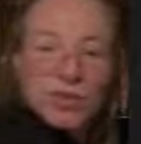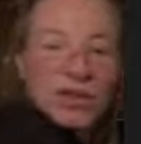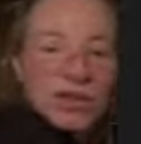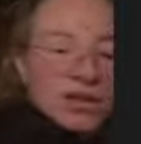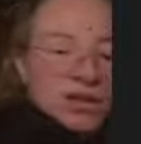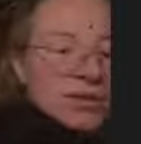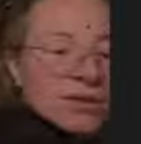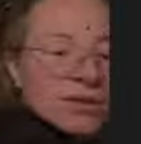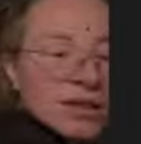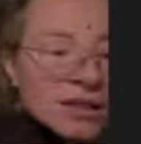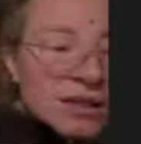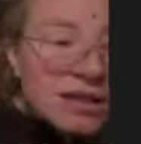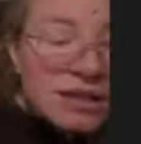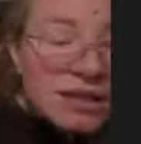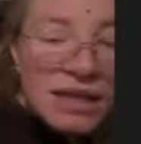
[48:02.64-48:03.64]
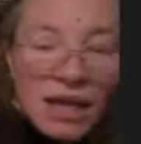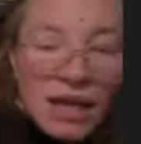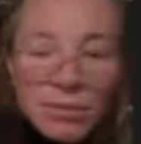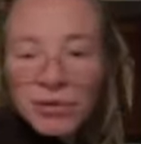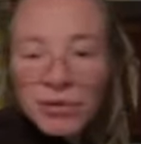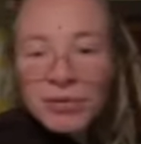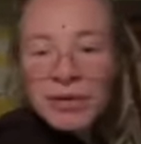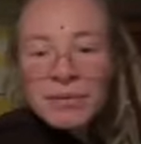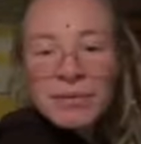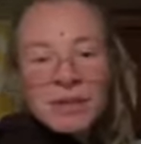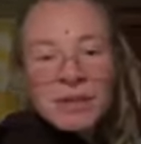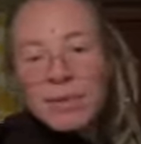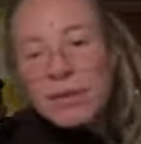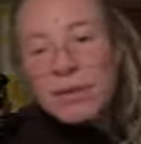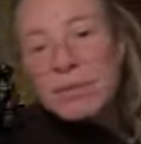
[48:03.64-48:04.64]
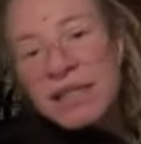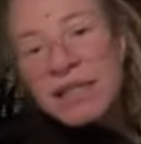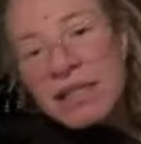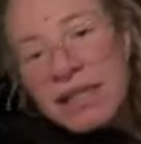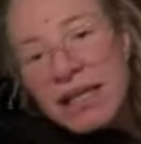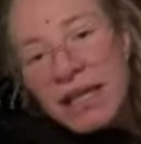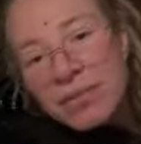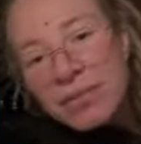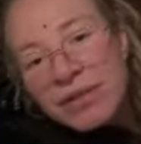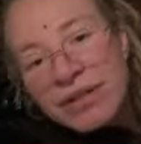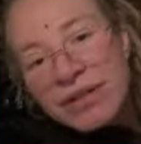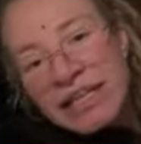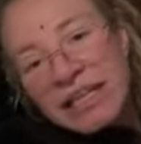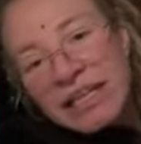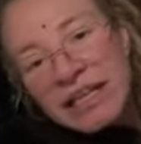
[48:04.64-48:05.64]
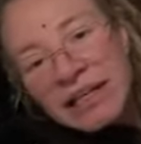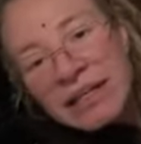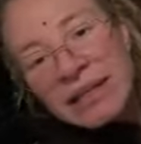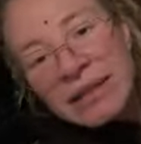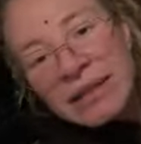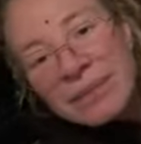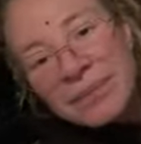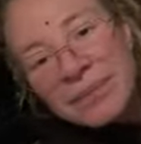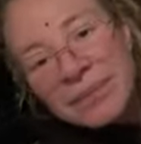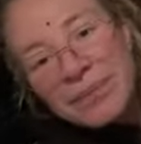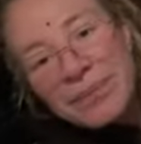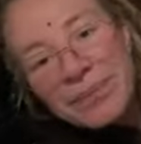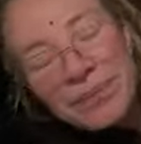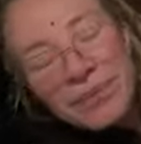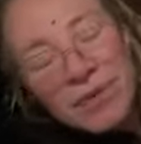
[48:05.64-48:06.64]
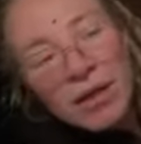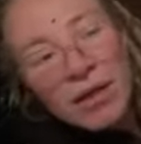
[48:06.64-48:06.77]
work on the library, the public library, and